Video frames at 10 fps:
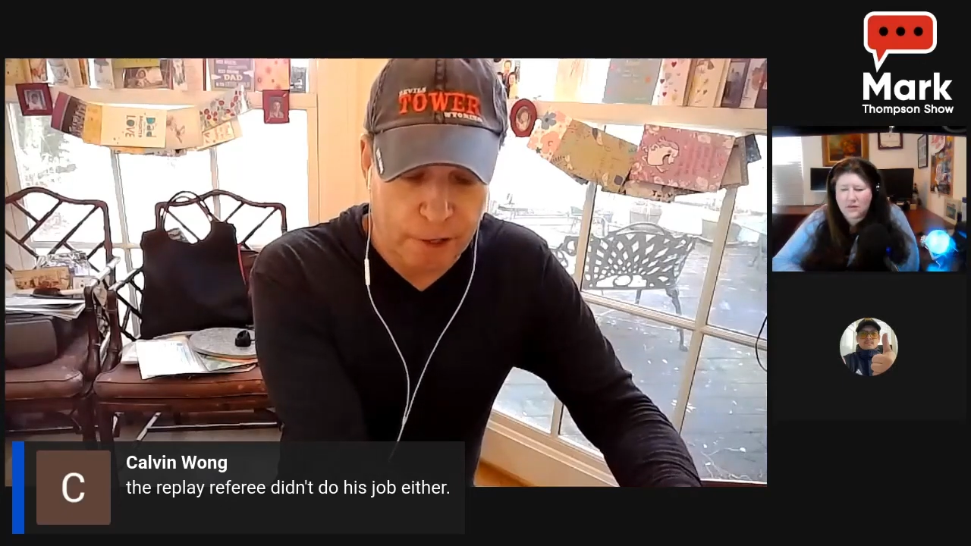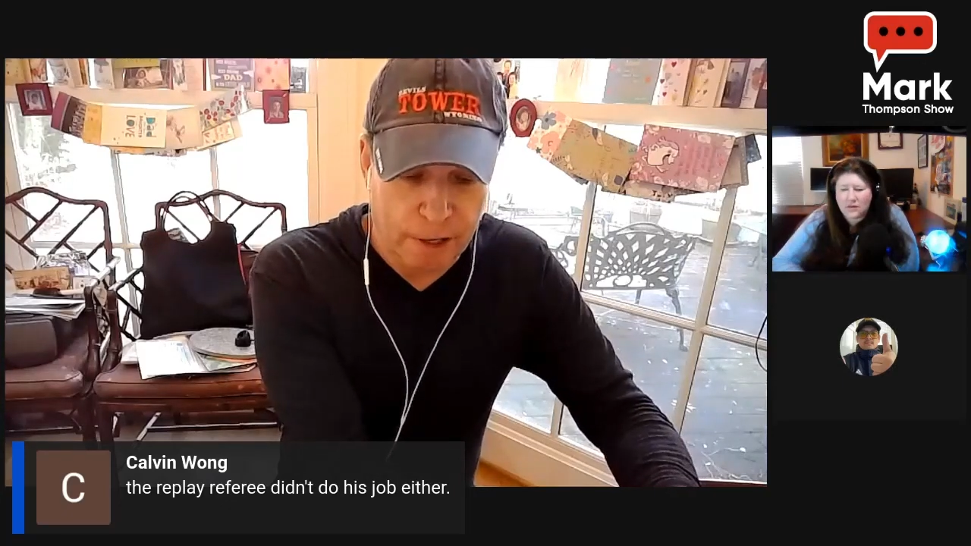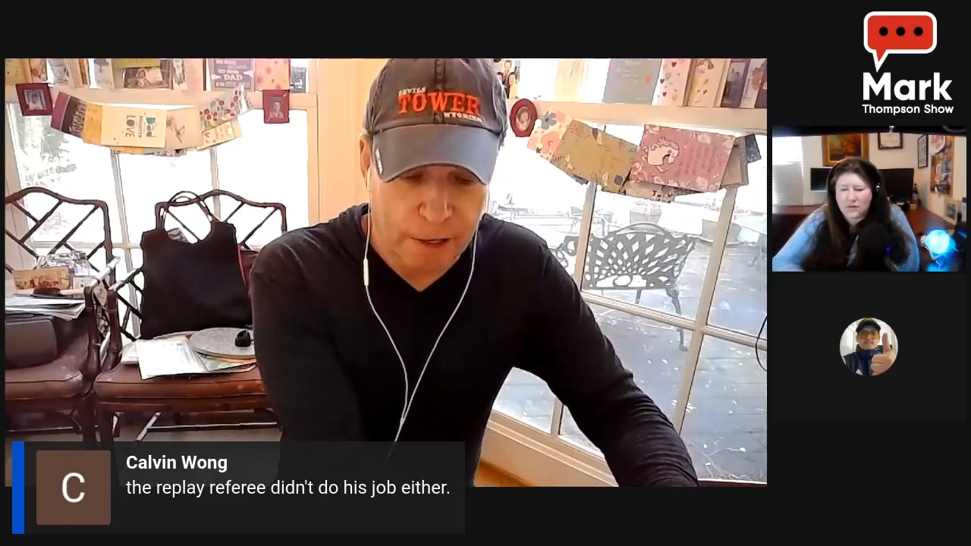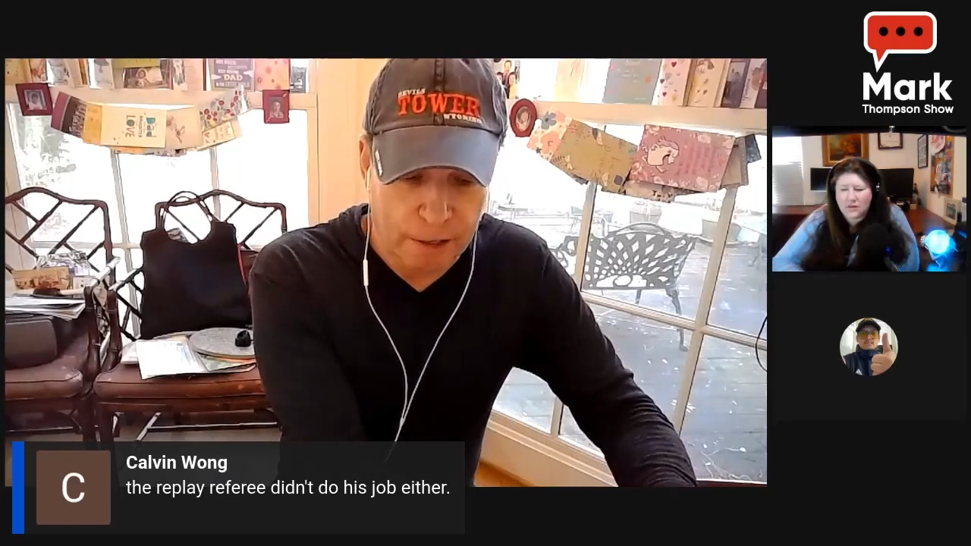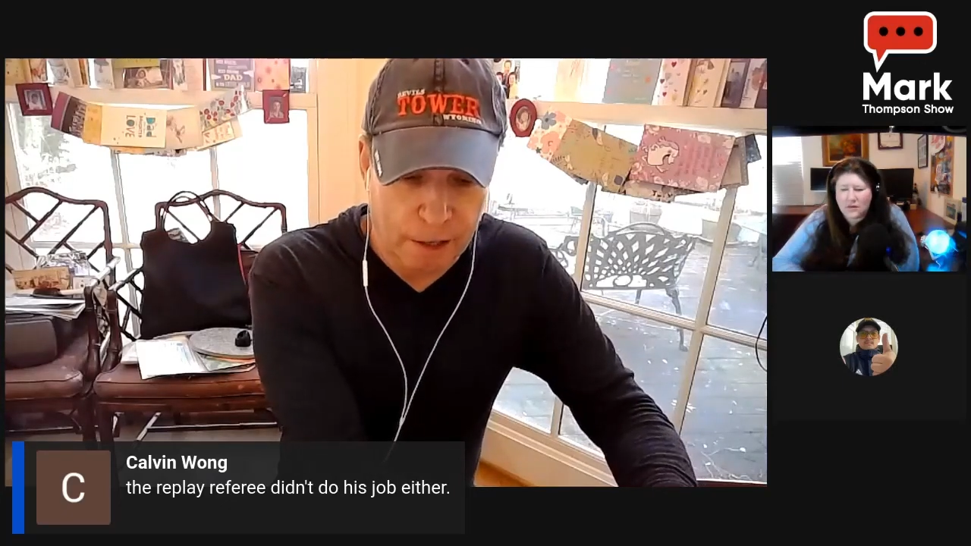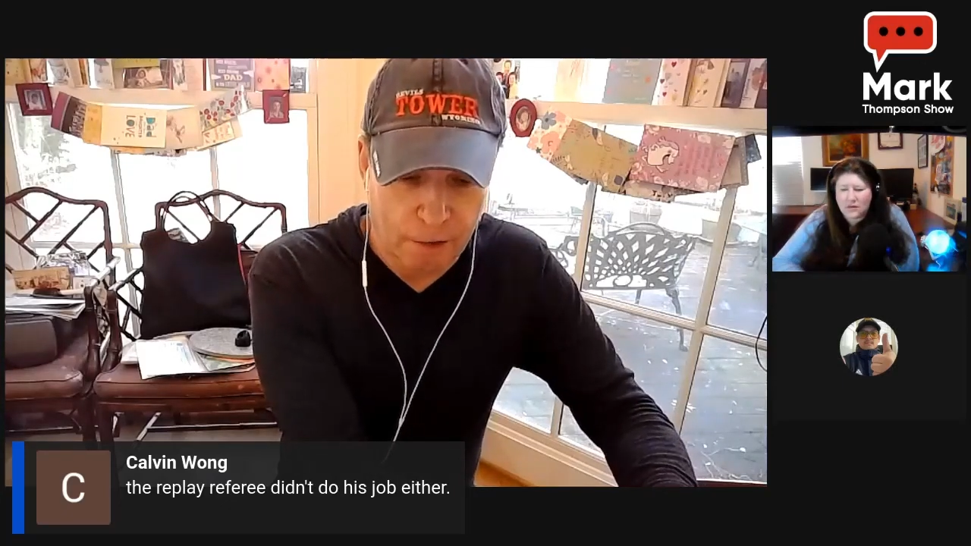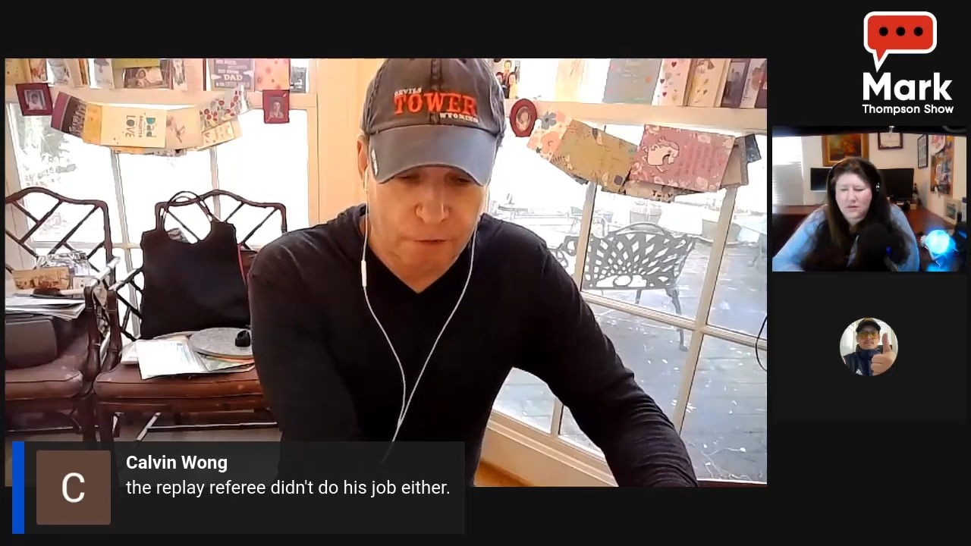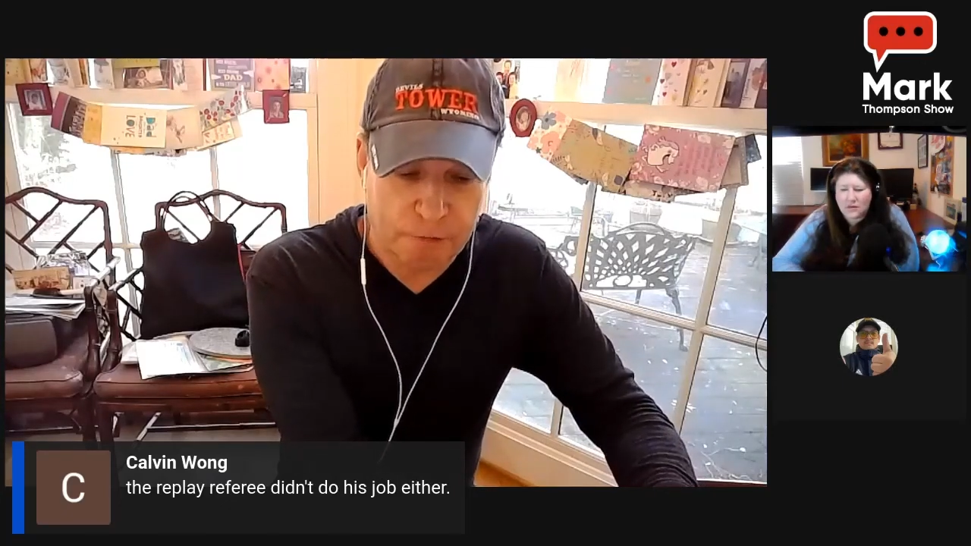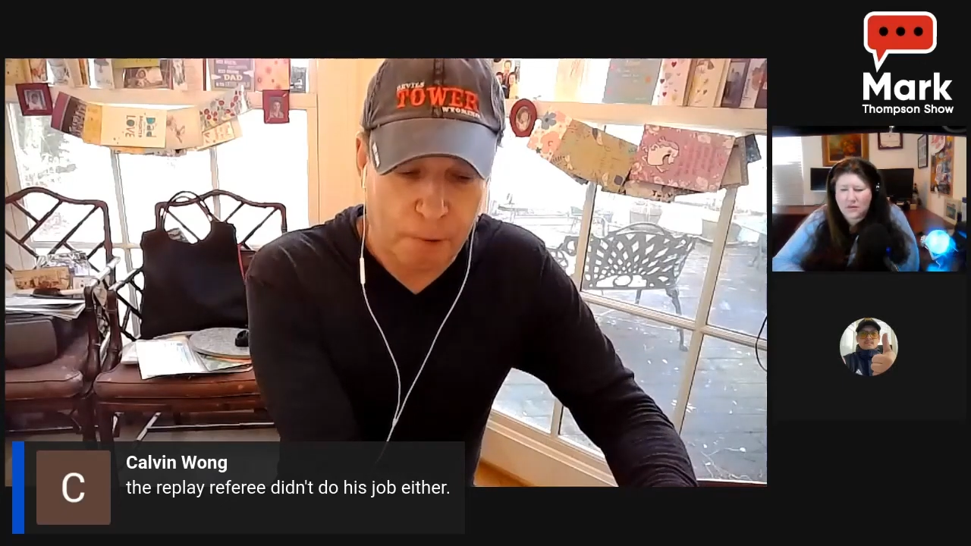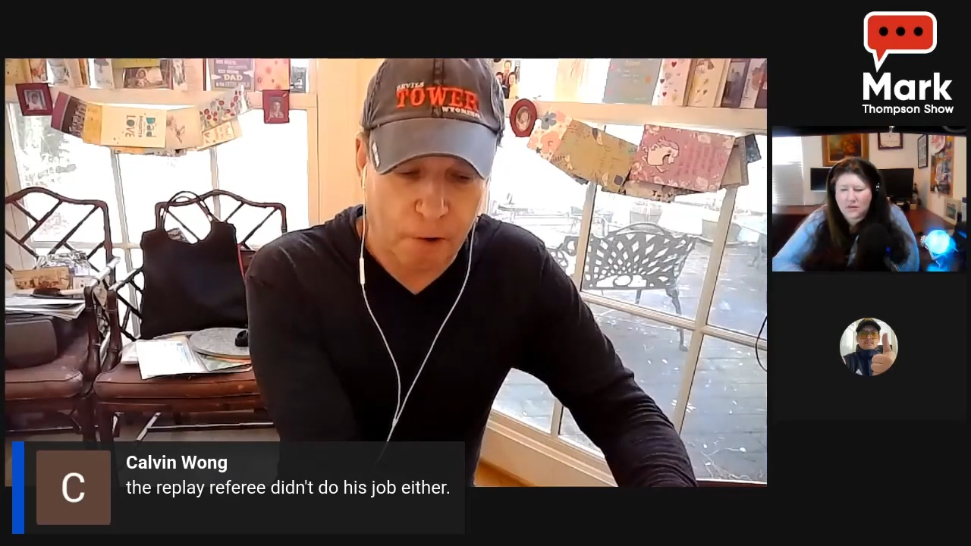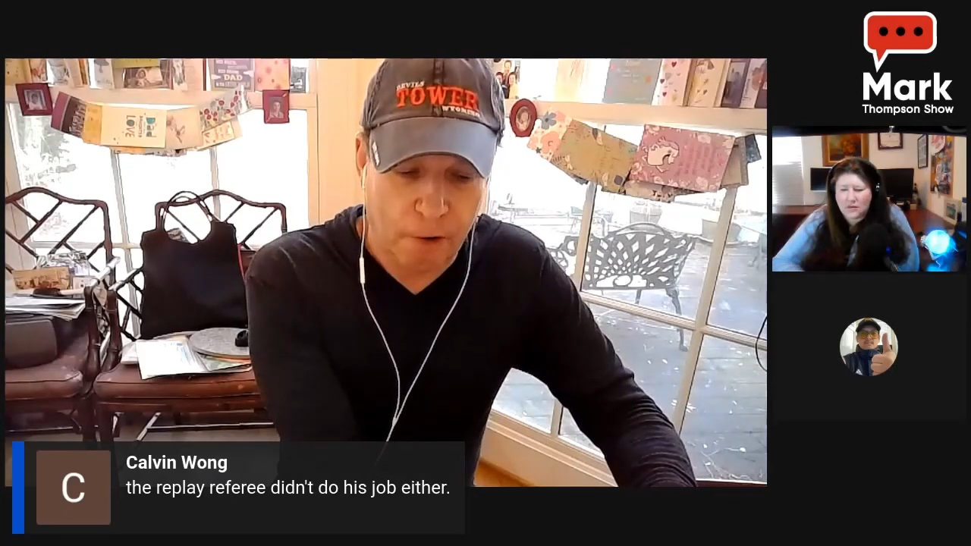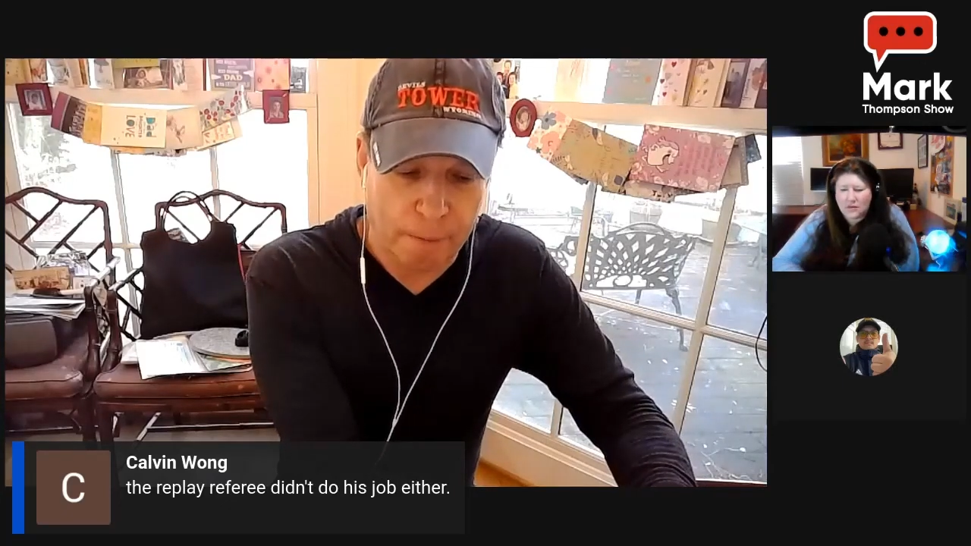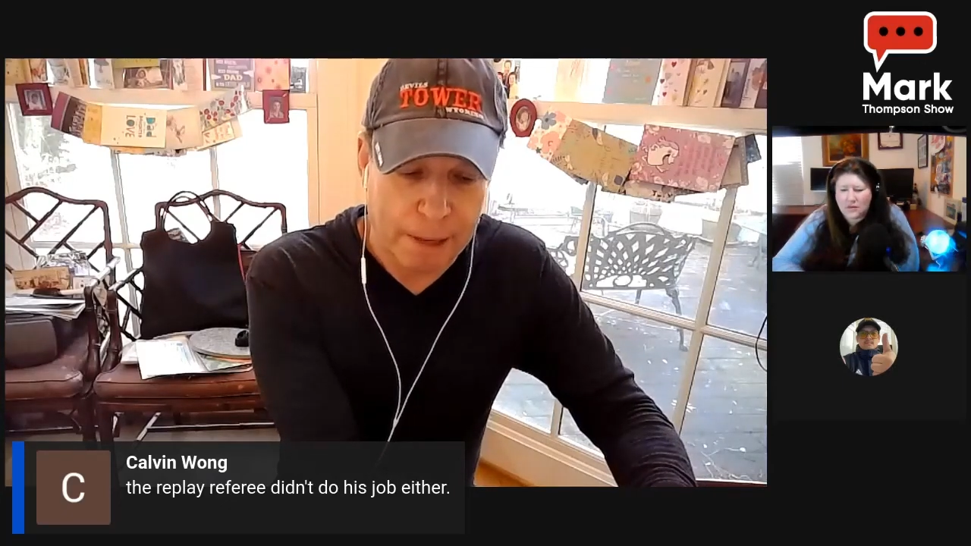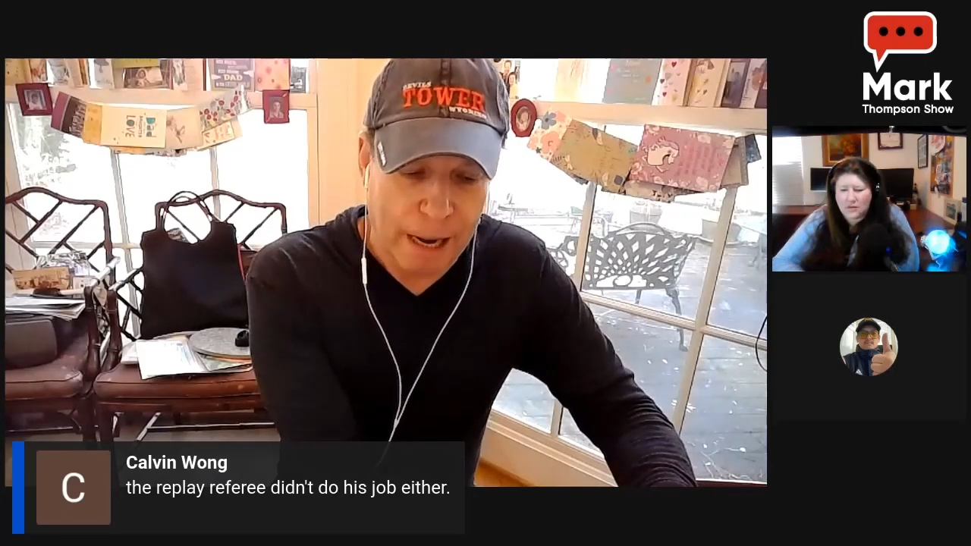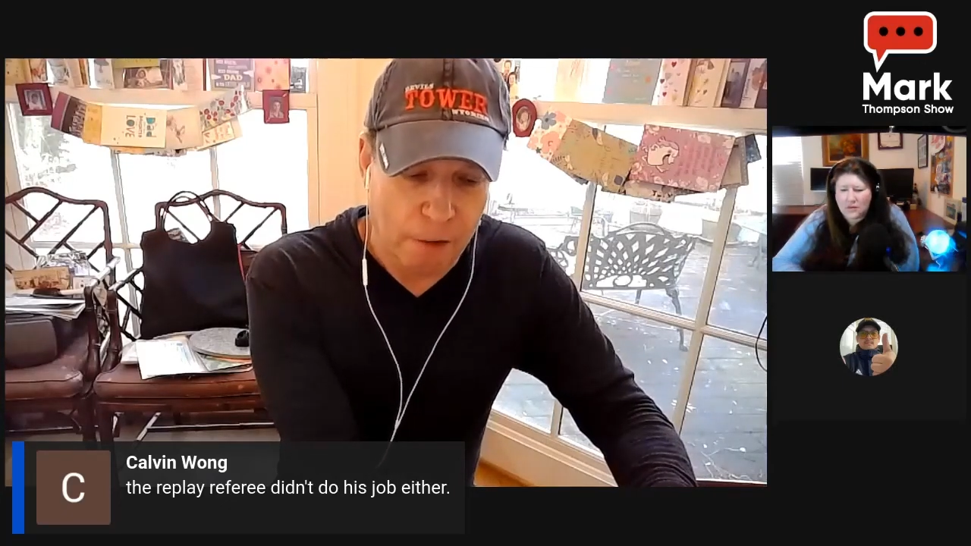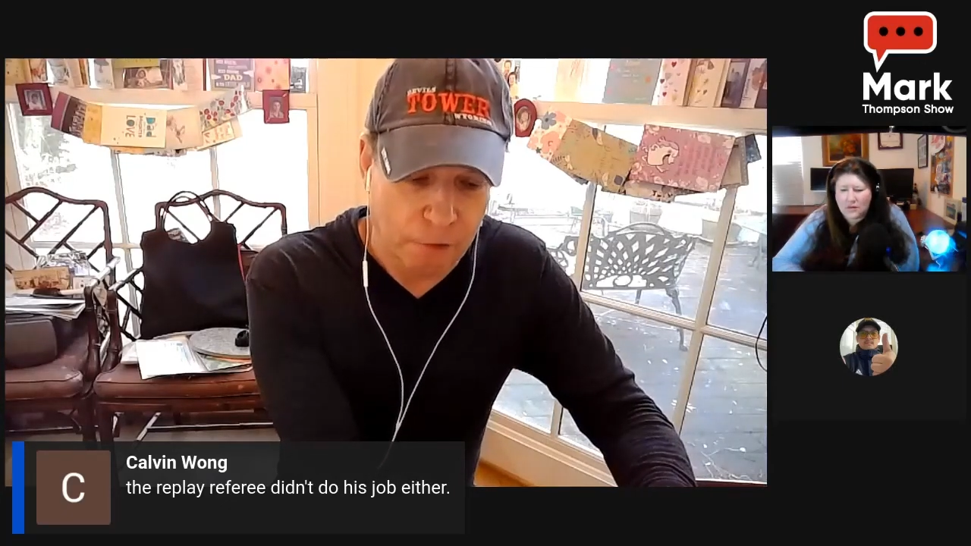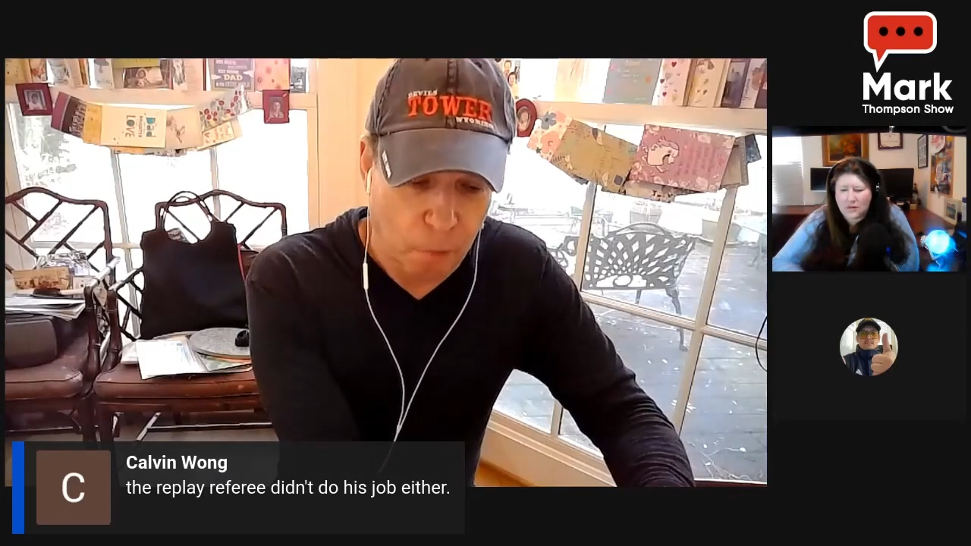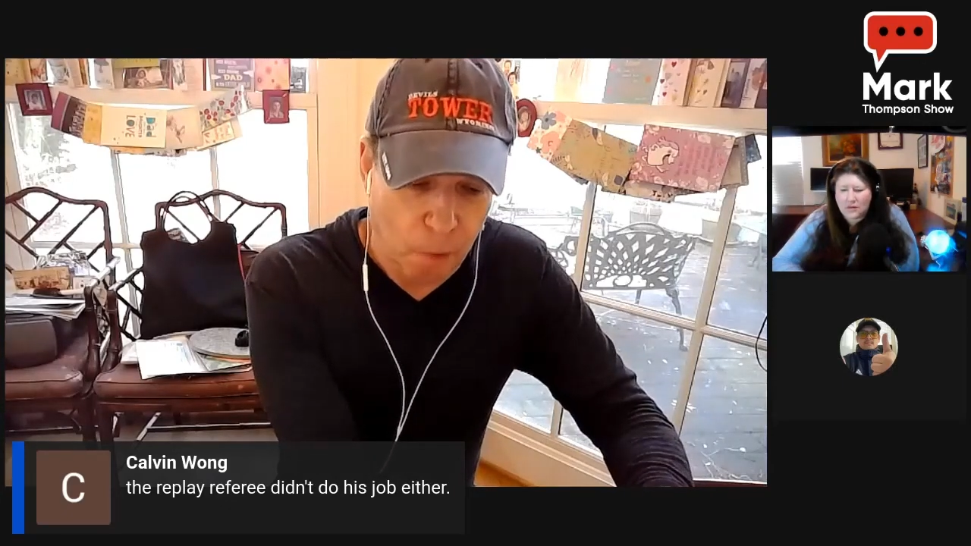of this program, Calvin